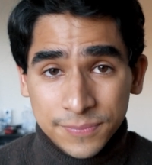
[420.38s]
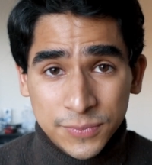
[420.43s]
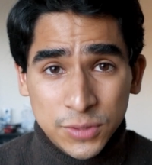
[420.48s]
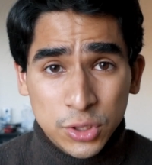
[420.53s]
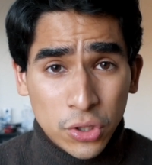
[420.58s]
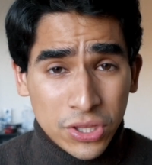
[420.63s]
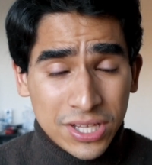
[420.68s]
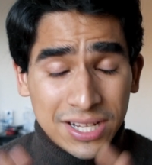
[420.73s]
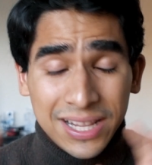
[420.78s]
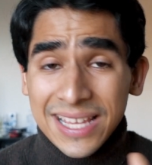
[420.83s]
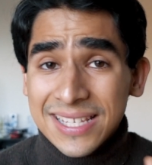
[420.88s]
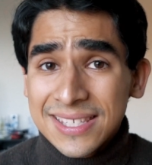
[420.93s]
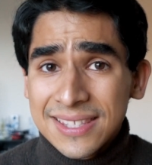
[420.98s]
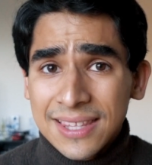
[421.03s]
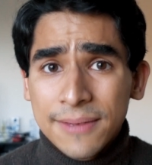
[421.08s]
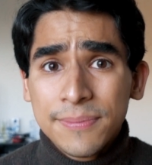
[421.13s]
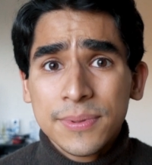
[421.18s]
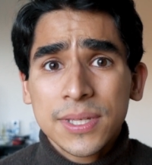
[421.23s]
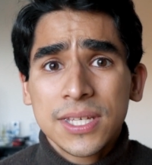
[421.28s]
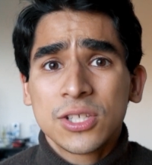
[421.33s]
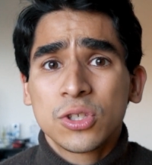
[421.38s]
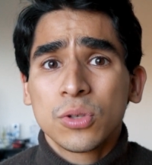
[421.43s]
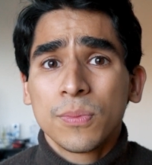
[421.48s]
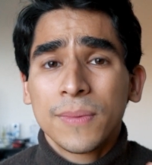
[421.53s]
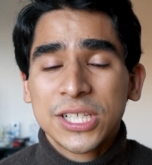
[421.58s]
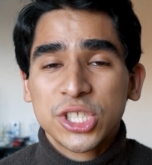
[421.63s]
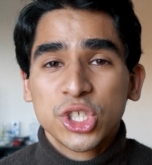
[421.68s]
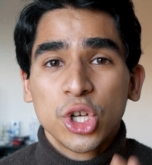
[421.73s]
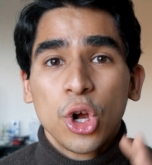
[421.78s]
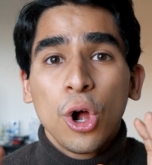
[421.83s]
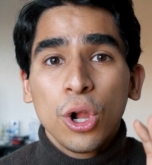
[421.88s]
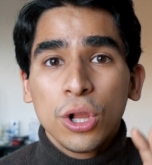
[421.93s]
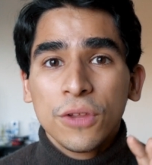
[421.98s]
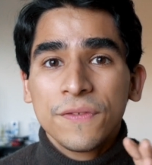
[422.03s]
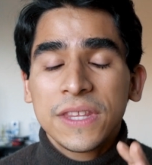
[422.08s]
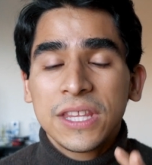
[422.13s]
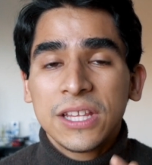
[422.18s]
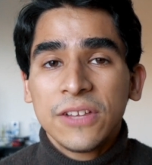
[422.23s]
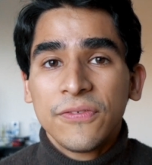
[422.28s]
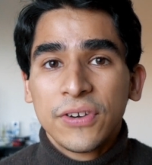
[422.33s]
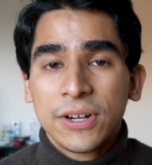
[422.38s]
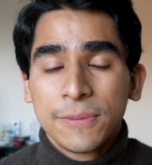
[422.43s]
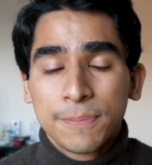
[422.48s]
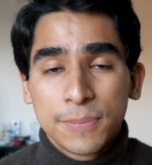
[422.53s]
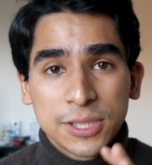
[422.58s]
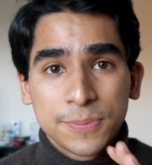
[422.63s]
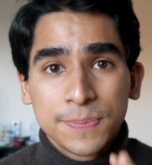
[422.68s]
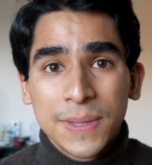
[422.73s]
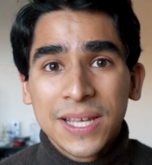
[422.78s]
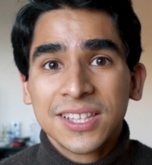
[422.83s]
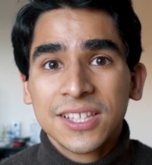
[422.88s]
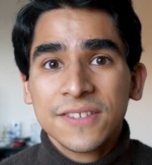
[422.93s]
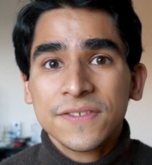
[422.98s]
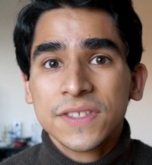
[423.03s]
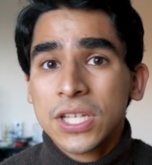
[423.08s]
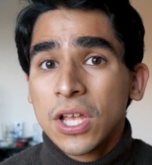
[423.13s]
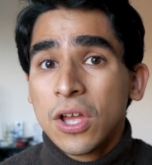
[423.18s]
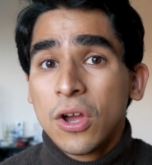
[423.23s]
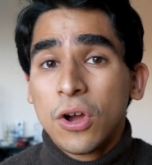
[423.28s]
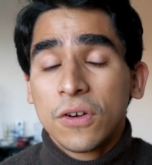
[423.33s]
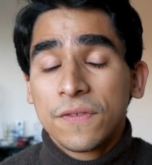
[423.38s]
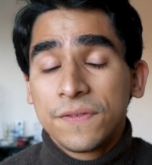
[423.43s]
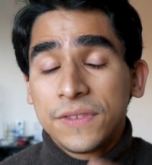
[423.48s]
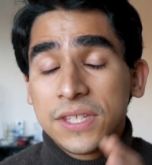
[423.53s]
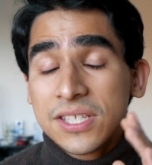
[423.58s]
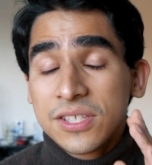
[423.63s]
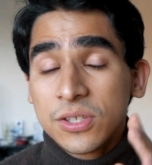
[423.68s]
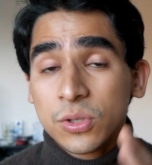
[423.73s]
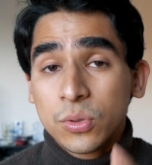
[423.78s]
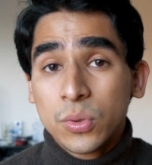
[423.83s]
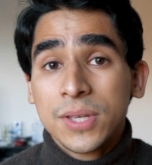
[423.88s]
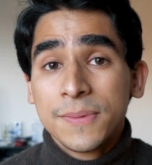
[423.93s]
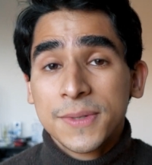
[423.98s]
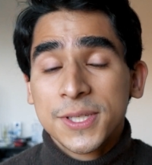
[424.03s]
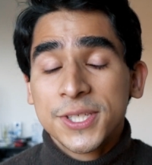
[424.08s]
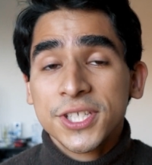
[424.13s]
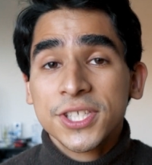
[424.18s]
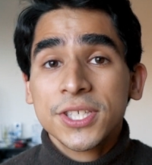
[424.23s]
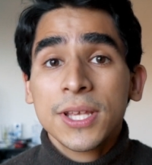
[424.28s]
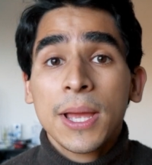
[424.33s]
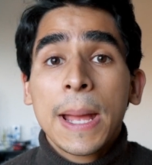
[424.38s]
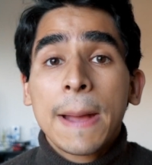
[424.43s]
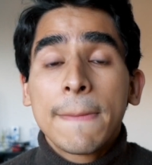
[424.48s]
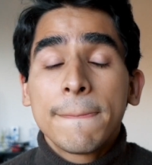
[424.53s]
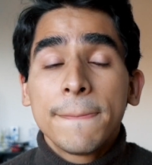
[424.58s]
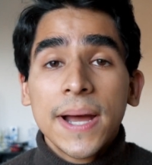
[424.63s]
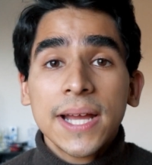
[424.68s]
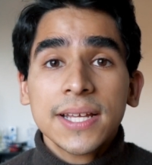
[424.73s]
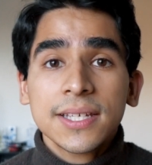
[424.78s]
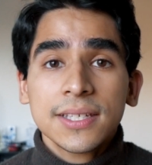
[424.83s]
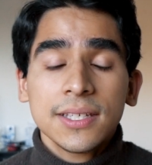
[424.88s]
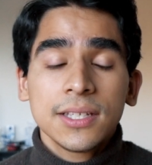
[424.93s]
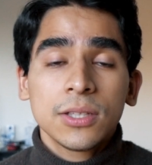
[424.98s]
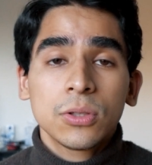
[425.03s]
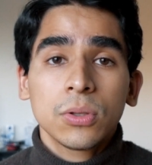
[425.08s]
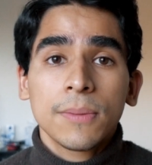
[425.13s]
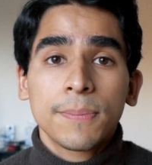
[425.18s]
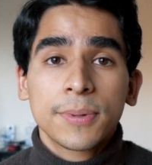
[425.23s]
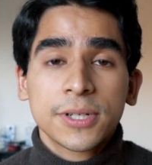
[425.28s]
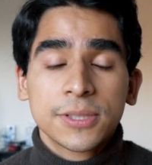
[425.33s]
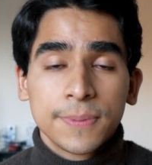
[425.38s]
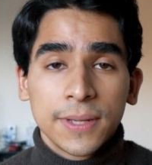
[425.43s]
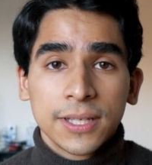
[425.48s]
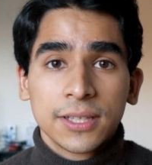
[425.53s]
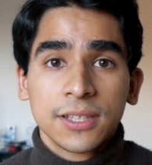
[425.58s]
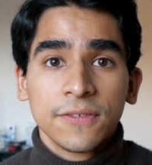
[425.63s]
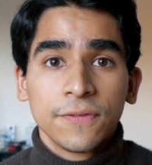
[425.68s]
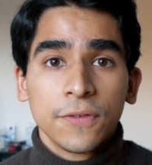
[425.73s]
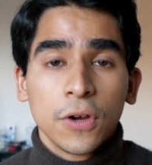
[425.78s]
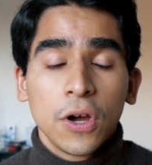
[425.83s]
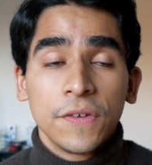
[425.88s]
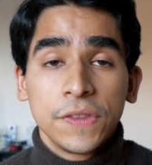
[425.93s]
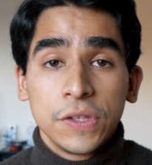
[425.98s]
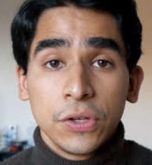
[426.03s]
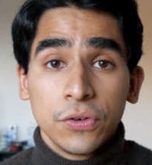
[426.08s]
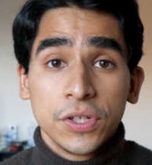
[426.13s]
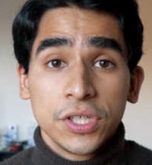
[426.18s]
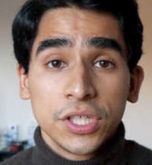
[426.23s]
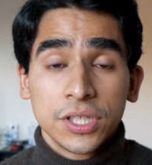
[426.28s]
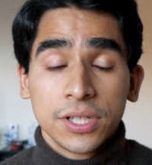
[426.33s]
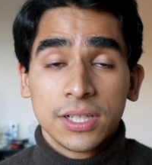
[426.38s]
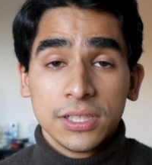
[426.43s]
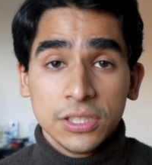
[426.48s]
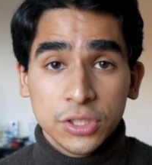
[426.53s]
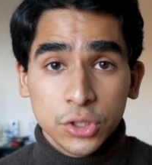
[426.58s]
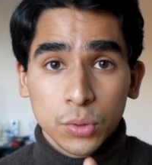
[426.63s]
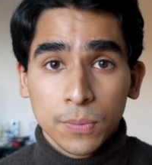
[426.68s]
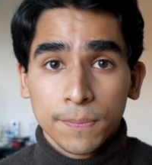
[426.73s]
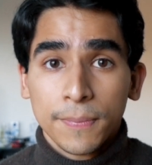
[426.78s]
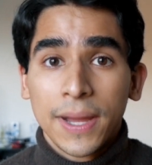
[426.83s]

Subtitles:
So the last step is to match all of the different perspectives of these new images back into the perspective of the original Zoom